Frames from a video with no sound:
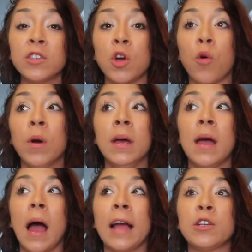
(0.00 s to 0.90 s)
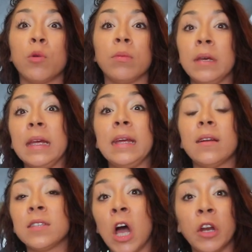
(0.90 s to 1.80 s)
so I don't need
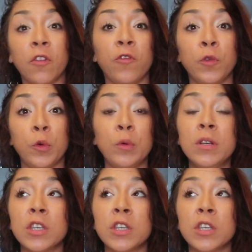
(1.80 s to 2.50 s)
a ton of food.